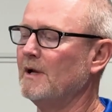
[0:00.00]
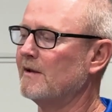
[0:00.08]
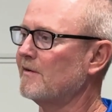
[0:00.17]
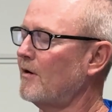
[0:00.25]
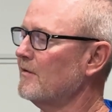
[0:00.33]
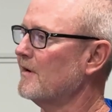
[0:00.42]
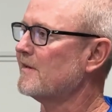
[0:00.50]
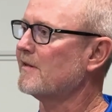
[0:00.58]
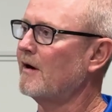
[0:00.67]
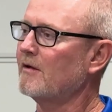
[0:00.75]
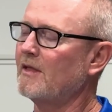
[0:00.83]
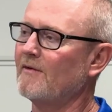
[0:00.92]
It's starting to
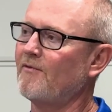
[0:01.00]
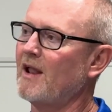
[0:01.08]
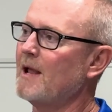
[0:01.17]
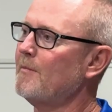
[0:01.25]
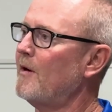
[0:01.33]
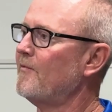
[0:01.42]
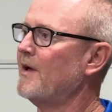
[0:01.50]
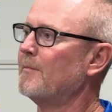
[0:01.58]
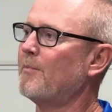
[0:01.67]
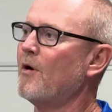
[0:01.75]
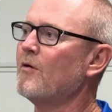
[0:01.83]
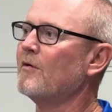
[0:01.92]
suck that flame off that
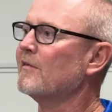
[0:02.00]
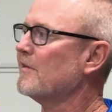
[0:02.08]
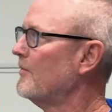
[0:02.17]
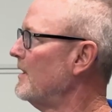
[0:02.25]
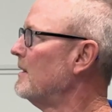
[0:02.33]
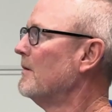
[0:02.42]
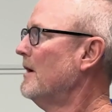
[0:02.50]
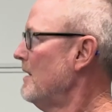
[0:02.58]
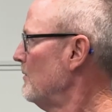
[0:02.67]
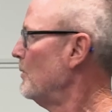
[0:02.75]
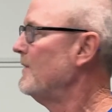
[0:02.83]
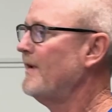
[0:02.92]
burner, so then
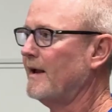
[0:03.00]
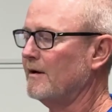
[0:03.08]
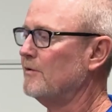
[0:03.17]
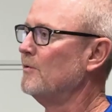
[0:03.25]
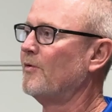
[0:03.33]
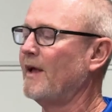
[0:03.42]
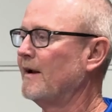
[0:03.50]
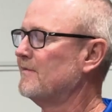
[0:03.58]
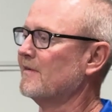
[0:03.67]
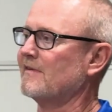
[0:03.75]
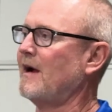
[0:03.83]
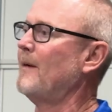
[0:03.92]
we've had to do things
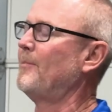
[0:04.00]
to stop